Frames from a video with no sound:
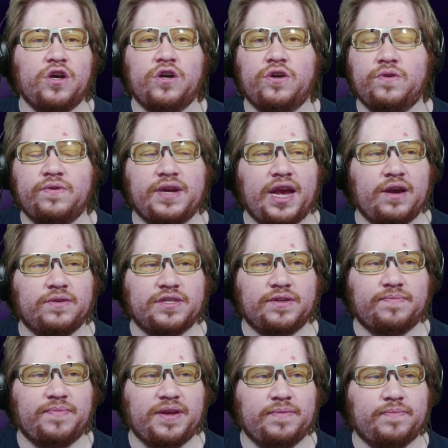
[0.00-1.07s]
Who cares
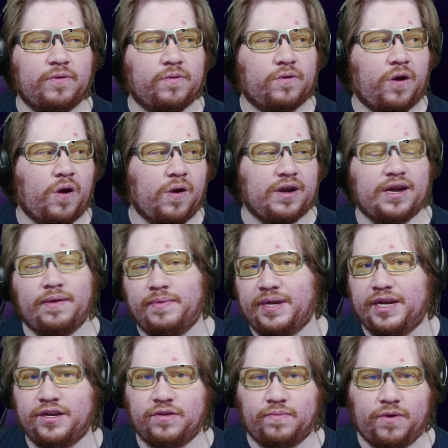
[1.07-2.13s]
if people aren't coming
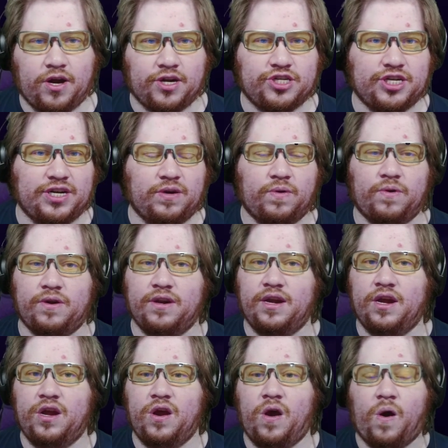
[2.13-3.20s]
in to watch it or
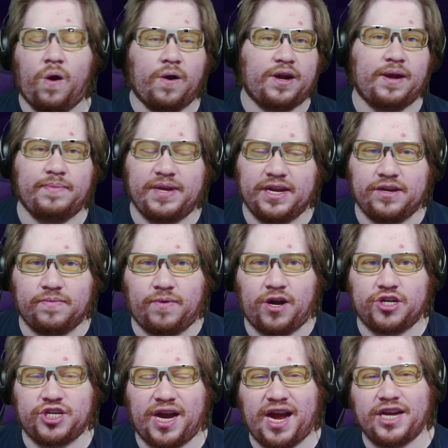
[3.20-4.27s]
are coming in to
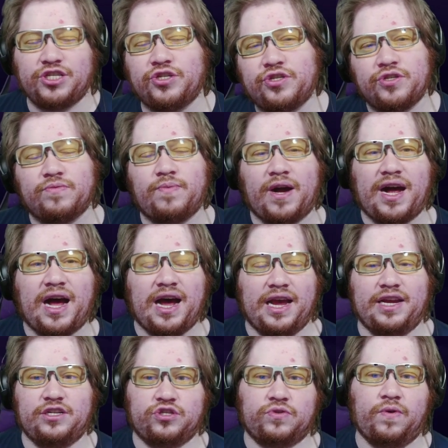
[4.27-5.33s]
watch it? I should do what I
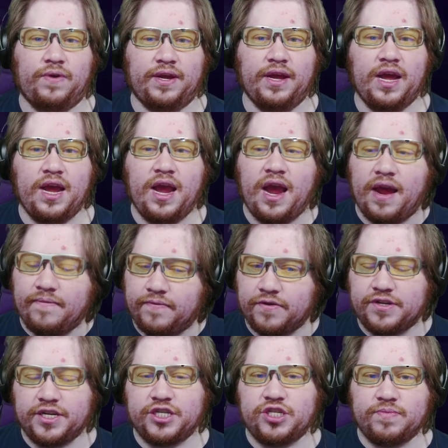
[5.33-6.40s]
enjoy. And for
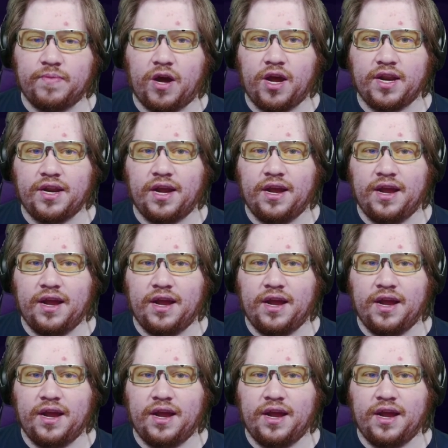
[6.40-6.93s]
Digimon,